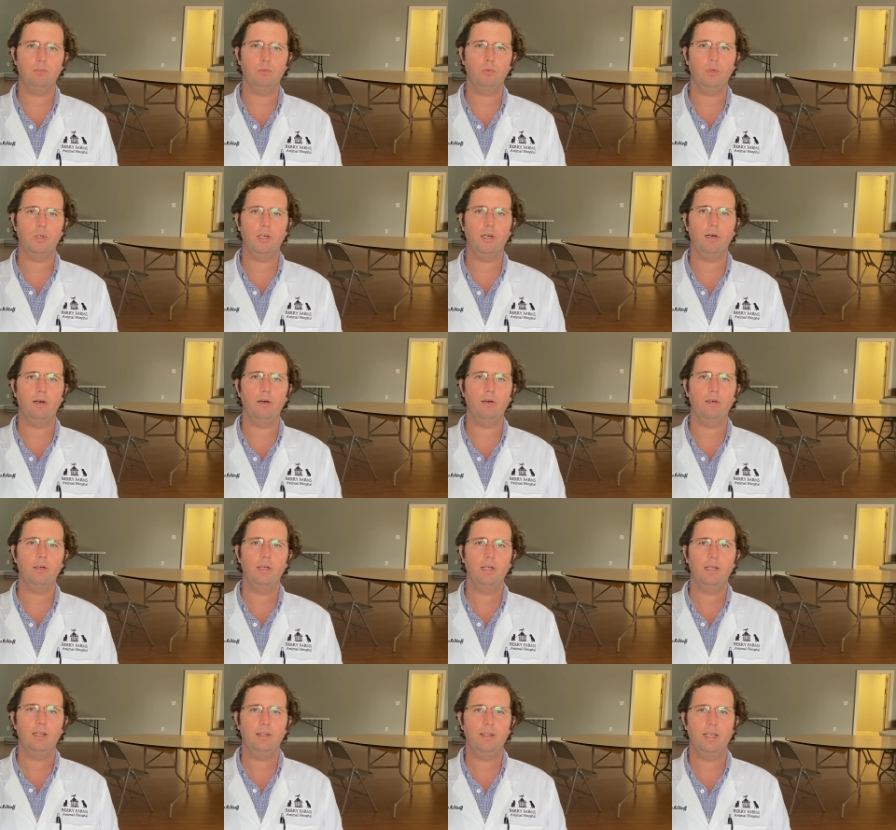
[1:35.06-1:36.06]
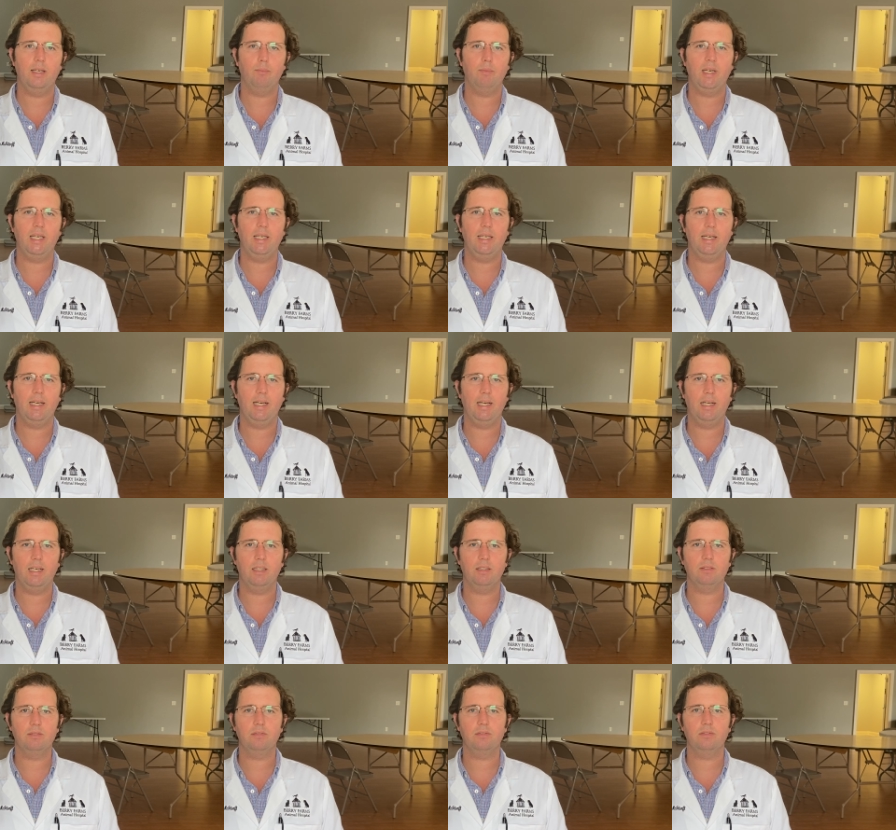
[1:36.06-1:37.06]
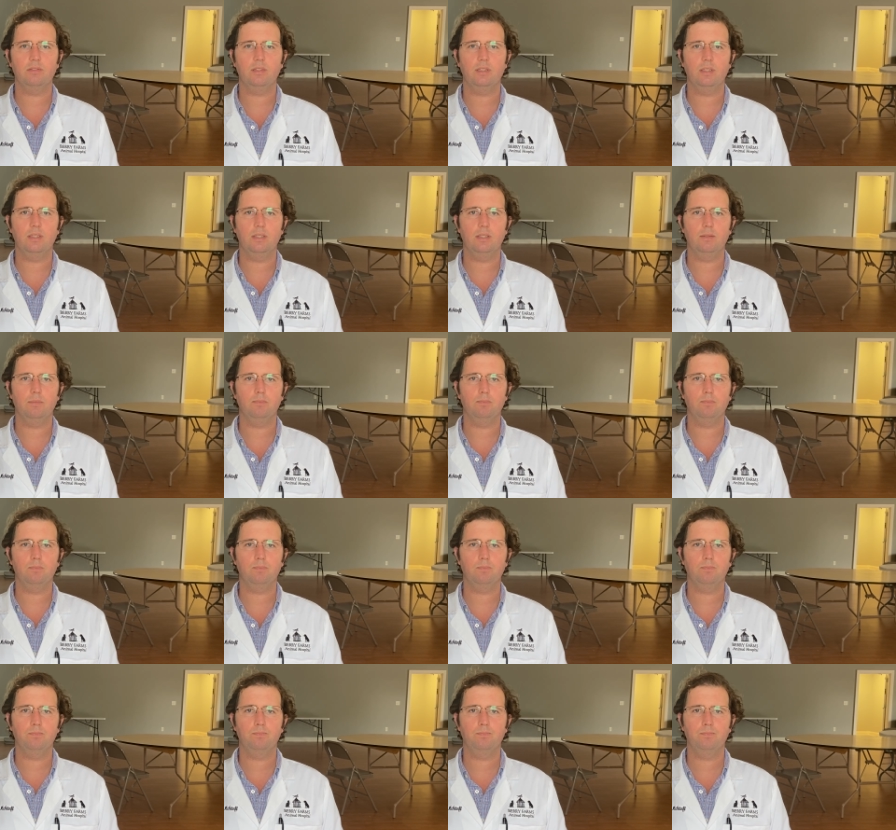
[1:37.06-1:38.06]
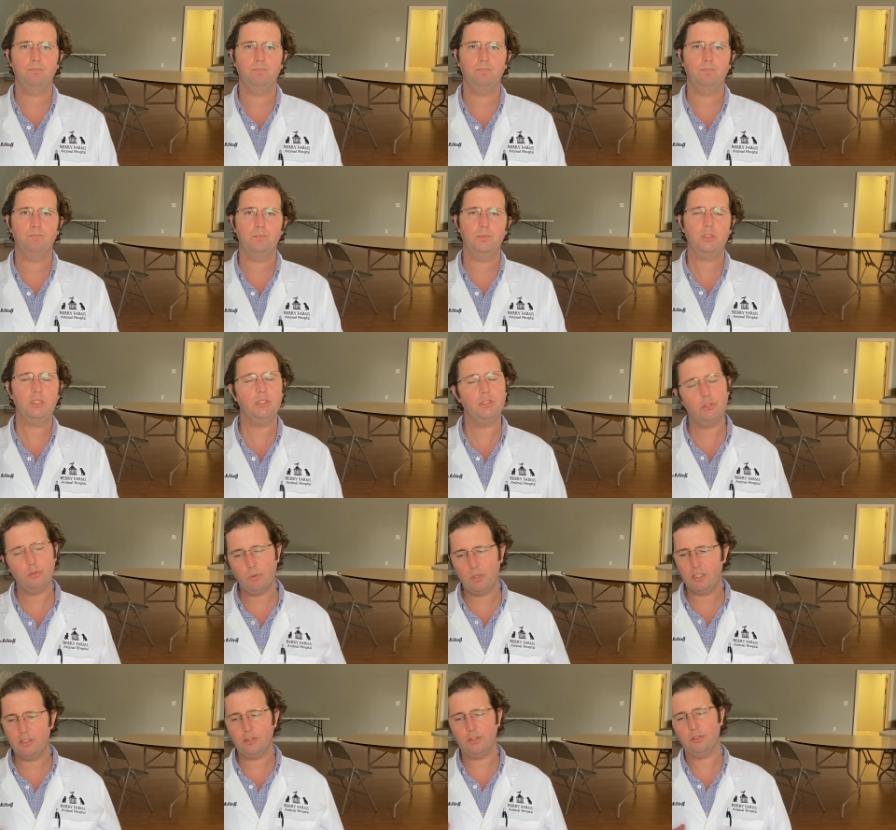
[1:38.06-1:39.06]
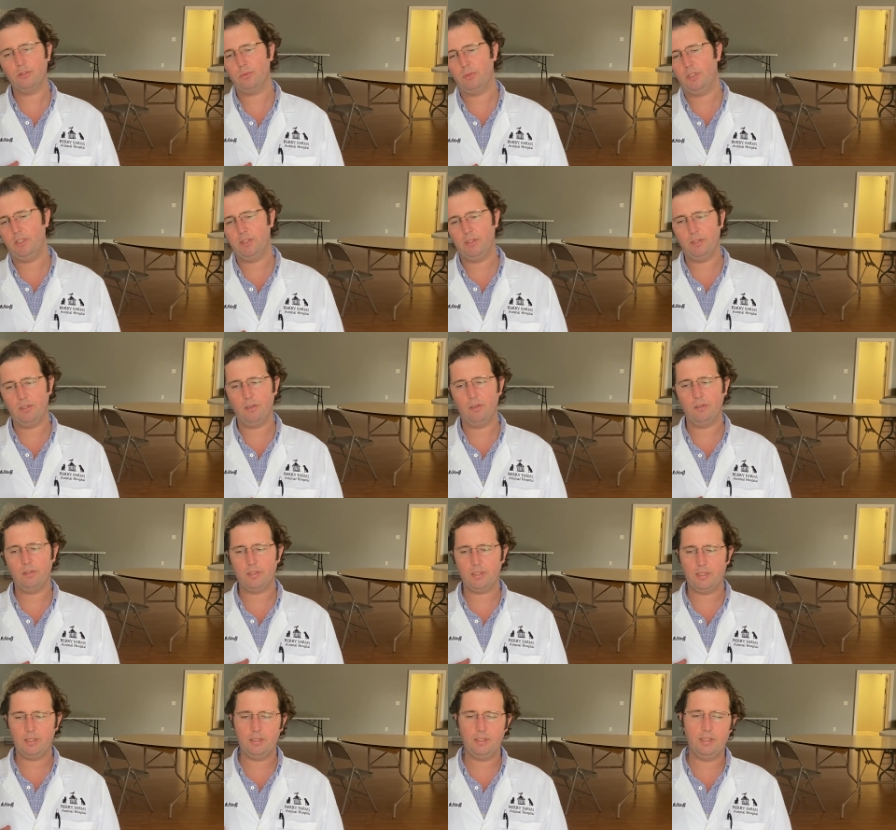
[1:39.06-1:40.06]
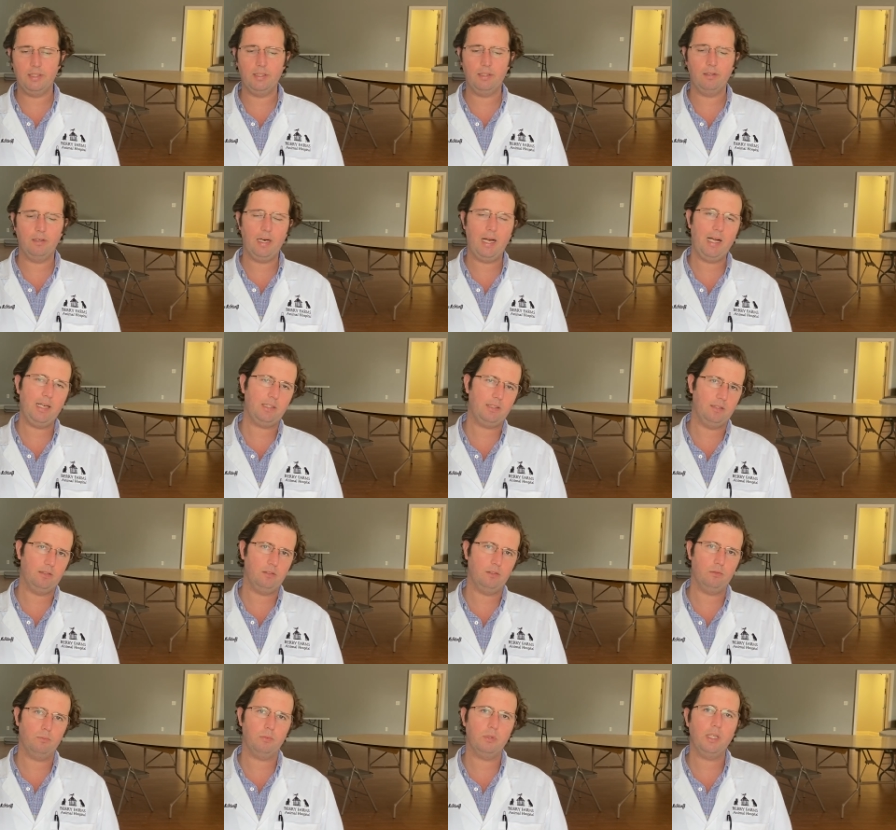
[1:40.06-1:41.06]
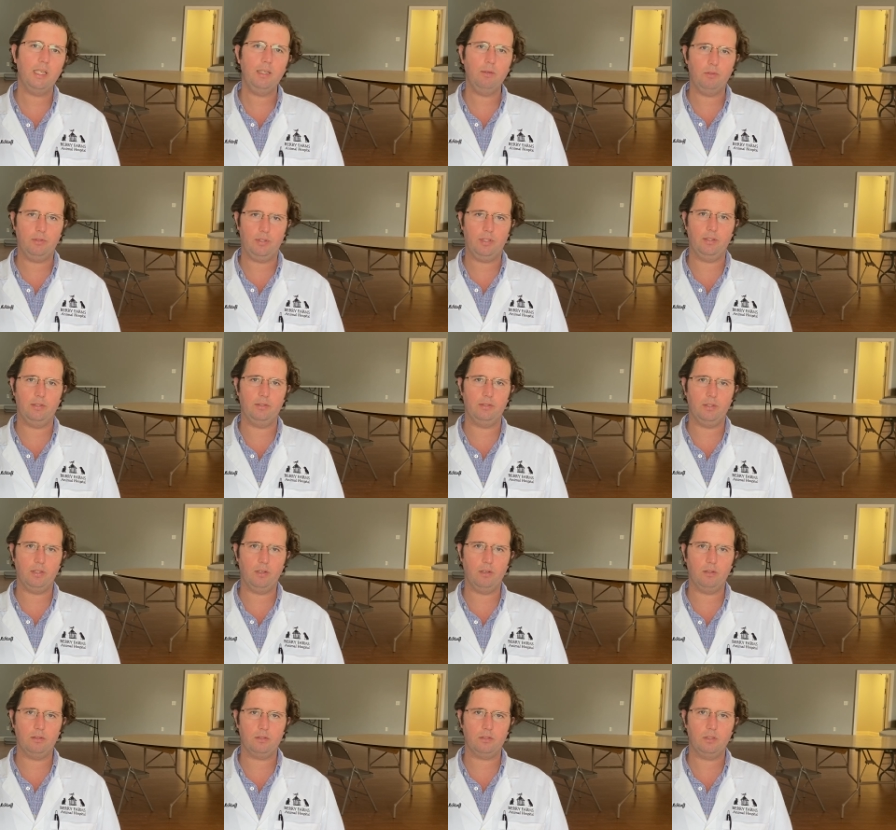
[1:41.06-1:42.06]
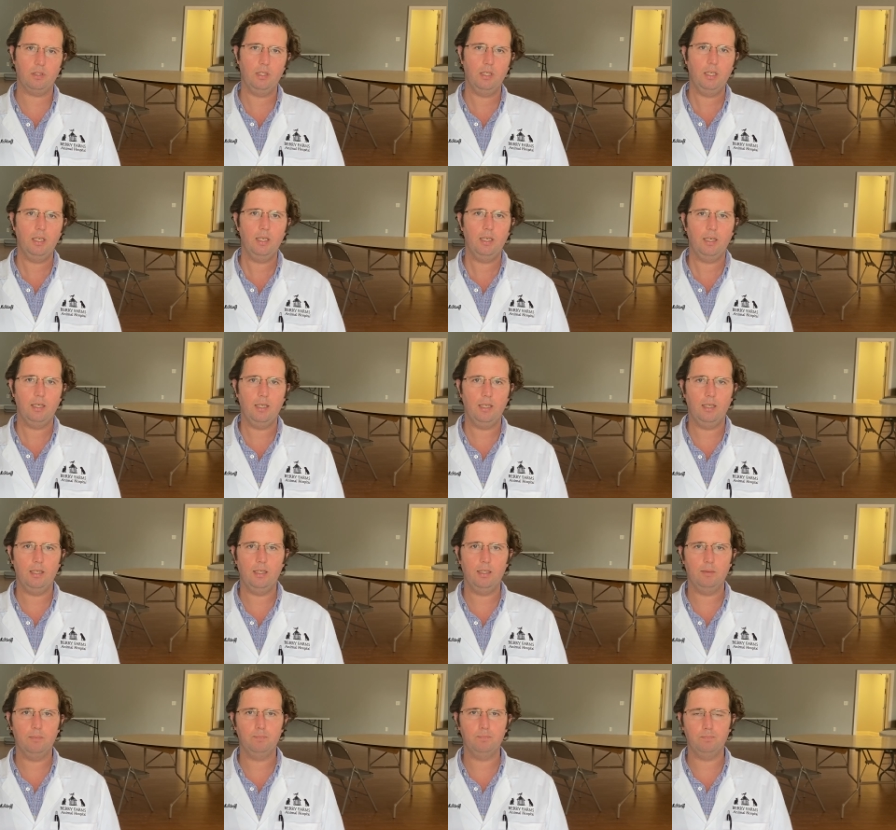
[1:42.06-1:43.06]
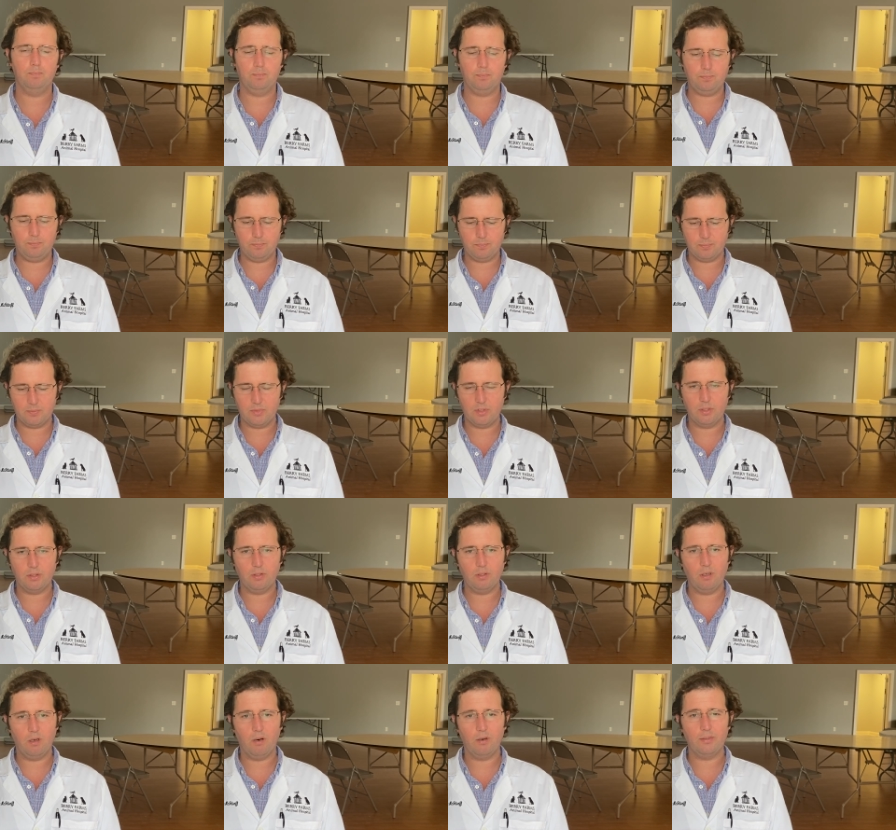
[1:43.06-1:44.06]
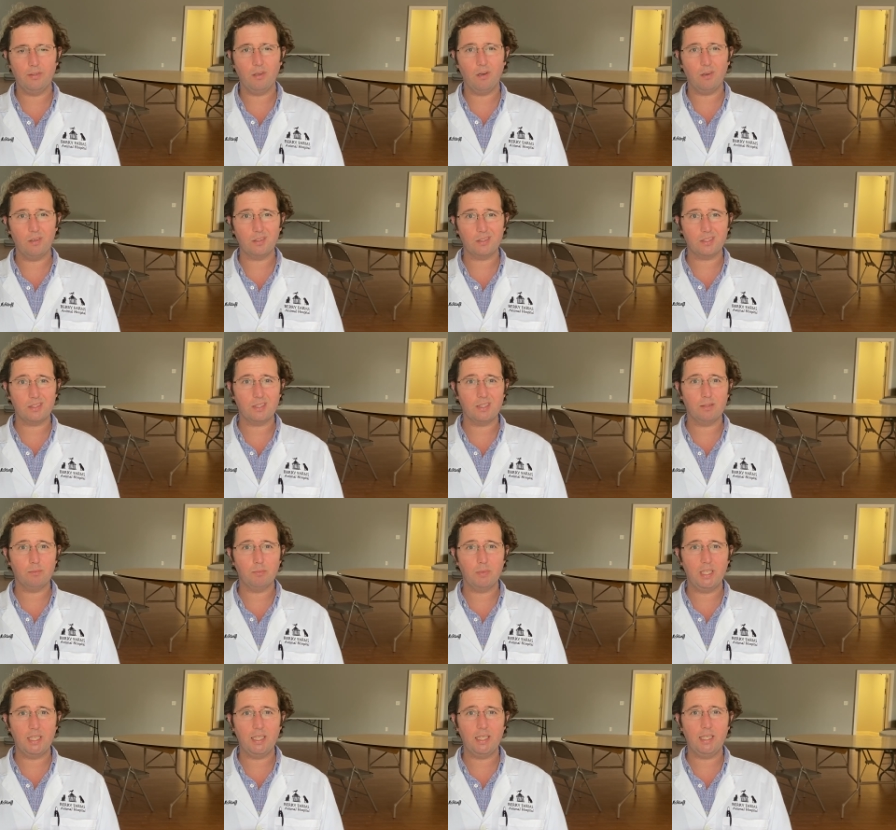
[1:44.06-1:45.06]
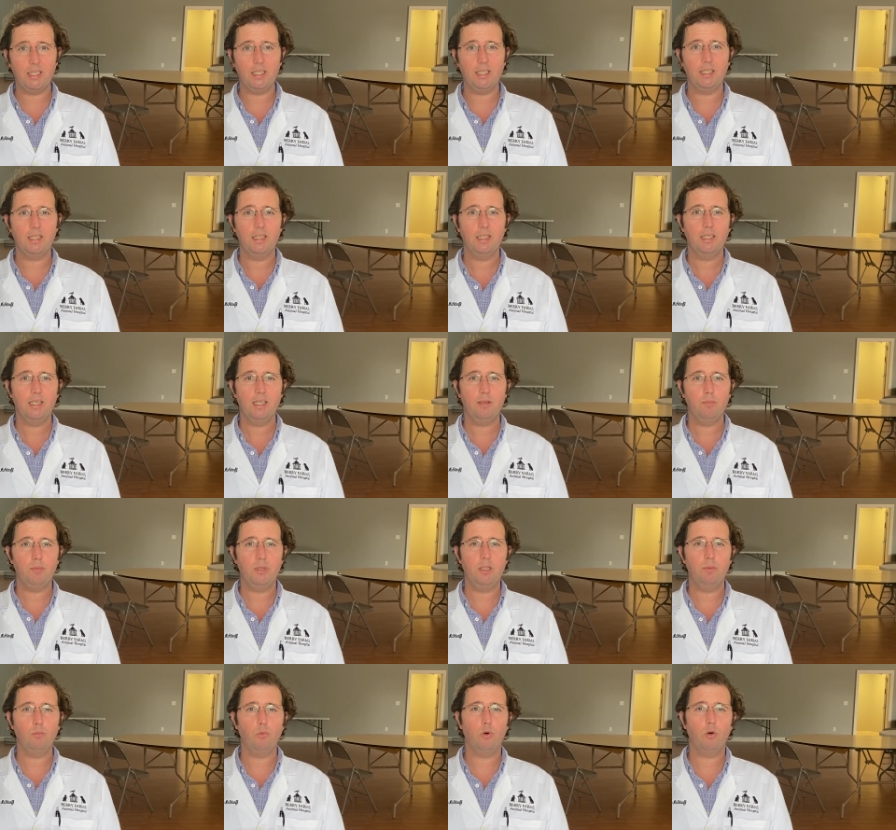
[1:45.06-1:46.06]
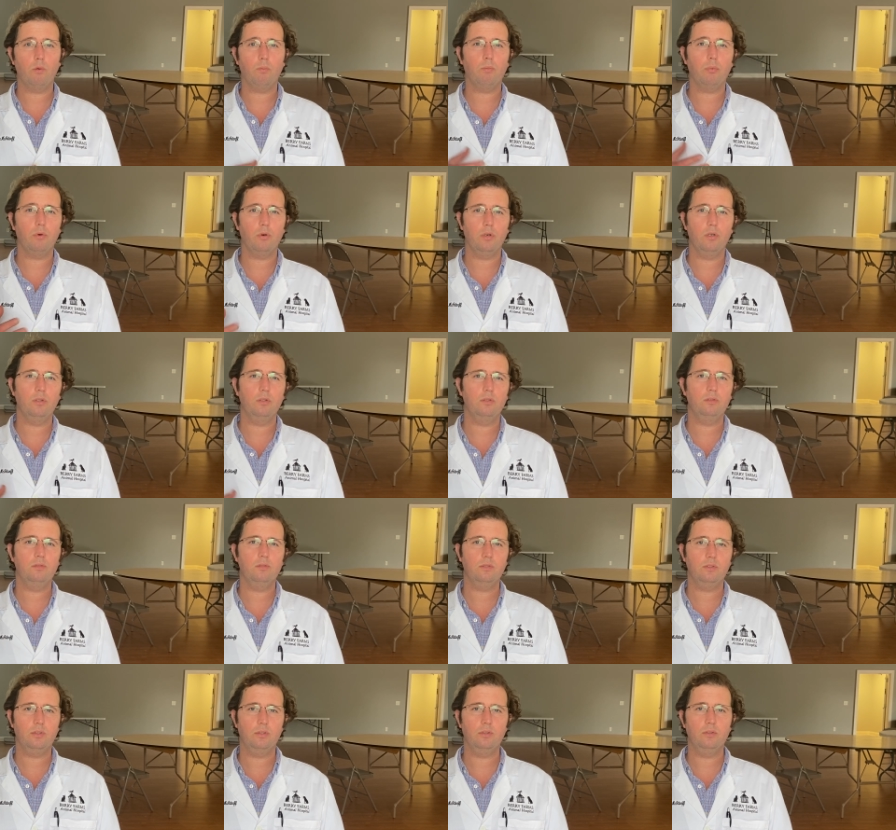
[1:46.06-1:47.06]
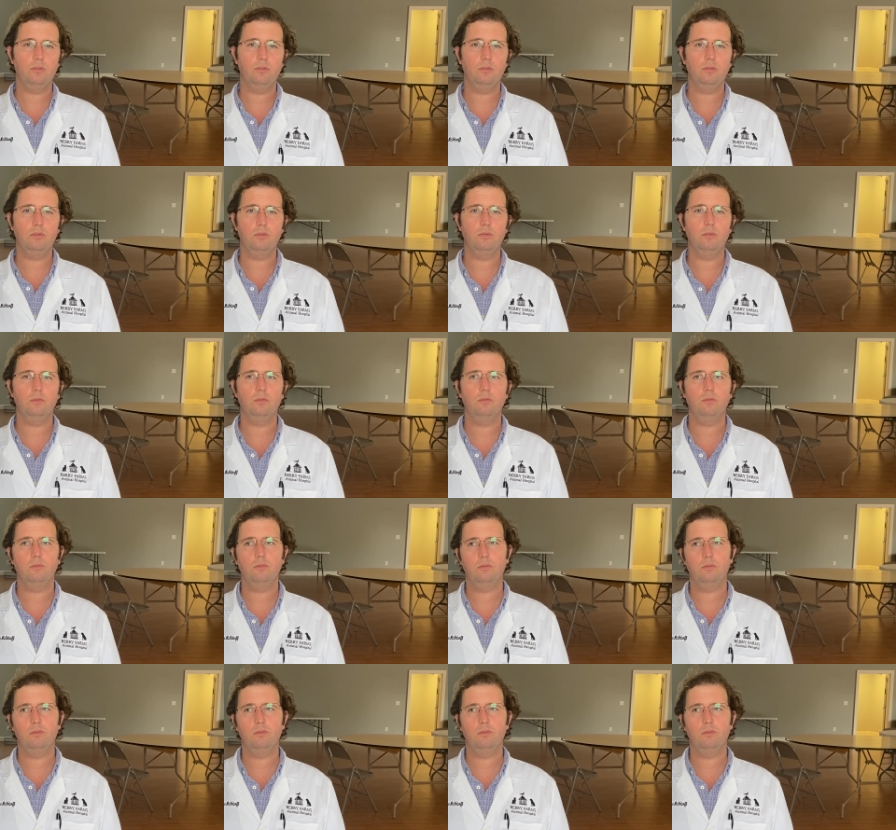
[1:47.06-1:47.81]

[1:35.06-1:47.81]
where they may have situations where your dog can interact or play with other dogs. Are dogs that may be more prone to